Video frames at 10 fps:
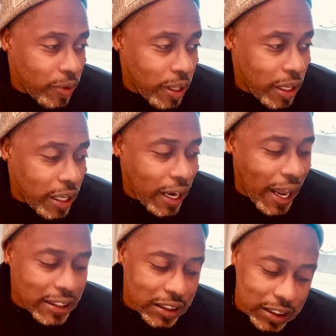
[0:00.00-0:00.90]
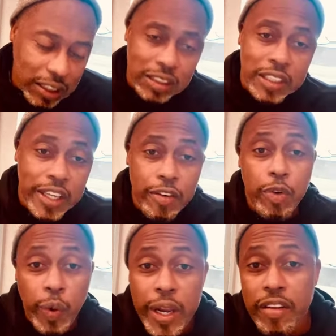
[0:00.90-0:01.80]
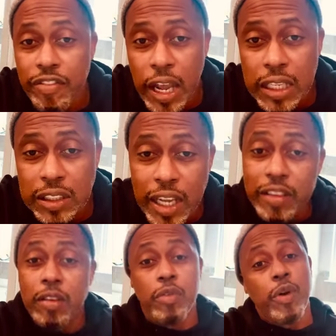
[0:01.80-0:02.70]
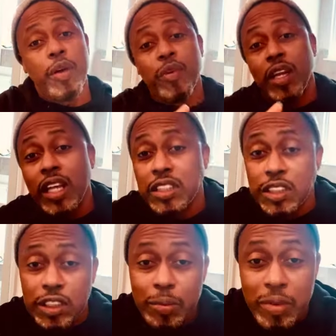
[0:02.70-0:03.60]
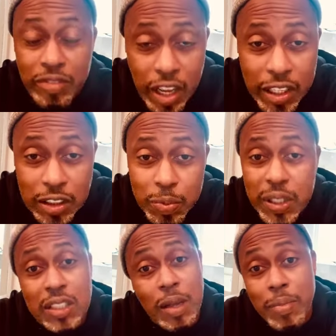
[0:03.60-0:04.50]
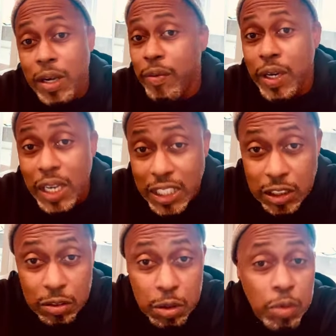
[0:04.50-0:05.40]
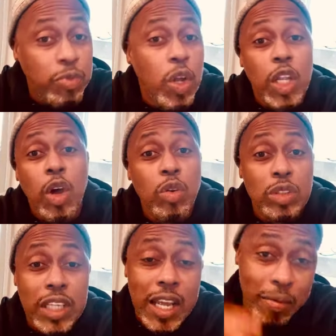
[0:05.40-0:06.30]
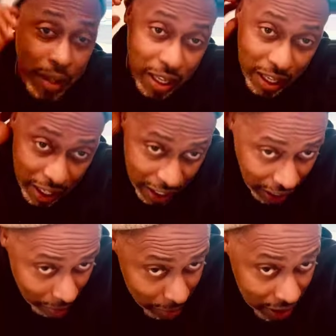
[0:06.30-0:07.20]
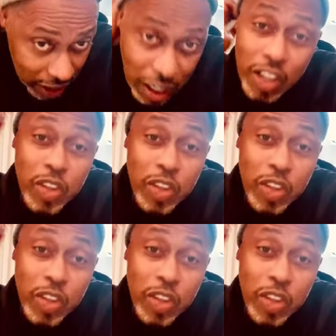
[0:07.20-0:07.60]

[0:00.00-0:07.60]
and I just give great advice. I give great relationship advice because I've been in a relationship for a long time. And I've been in other